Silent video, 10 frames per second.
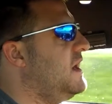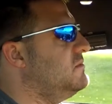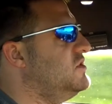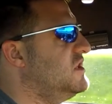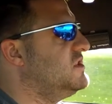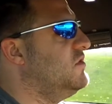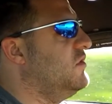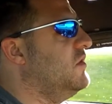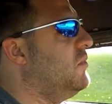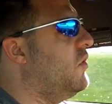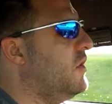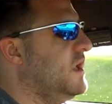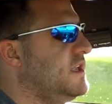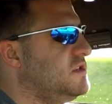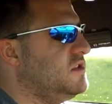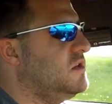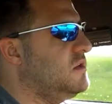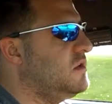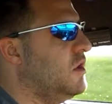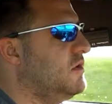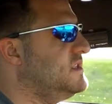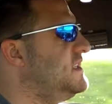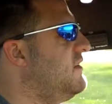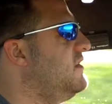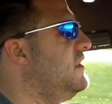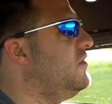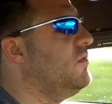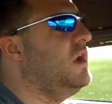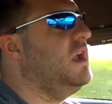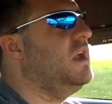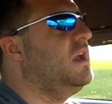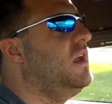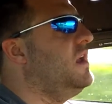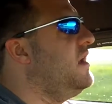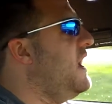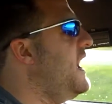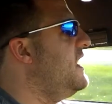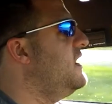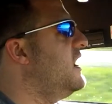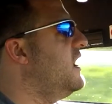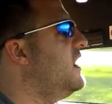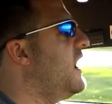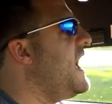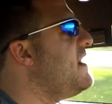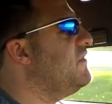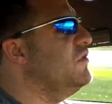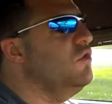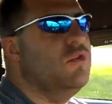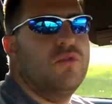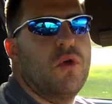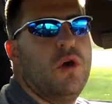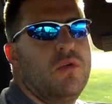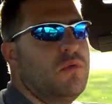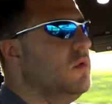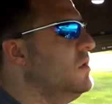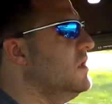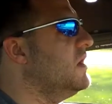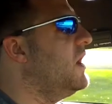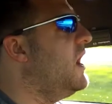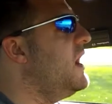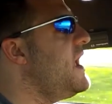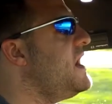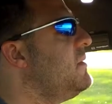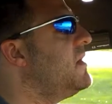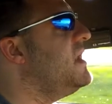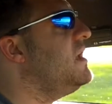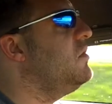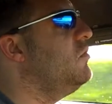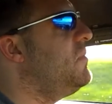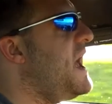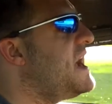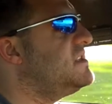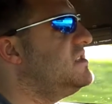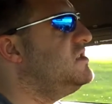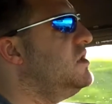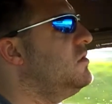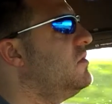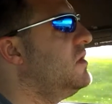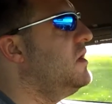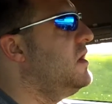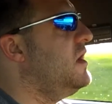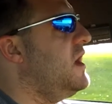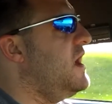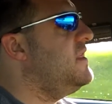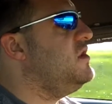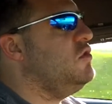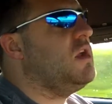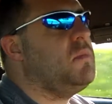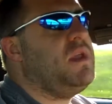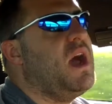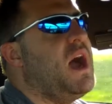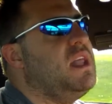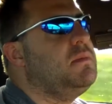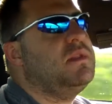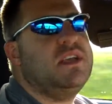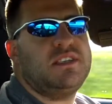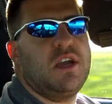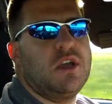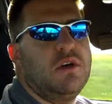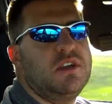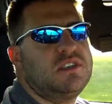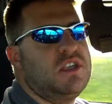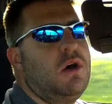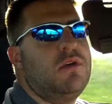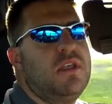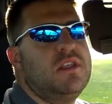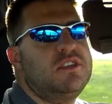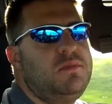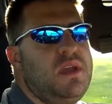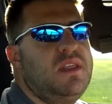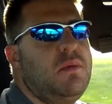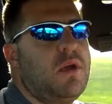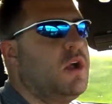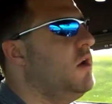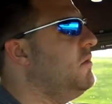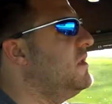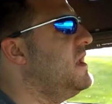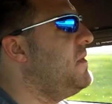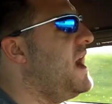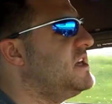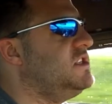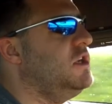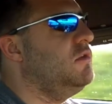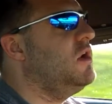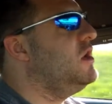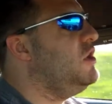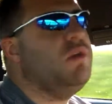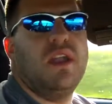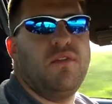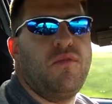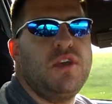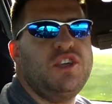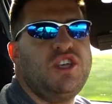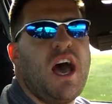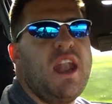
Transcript: I'm just north of Portage, going 73, and I have a new road rule. Anybody who passes you, and then you get behind them and they start going slower than the speed they were going when they passed you, you get a free shot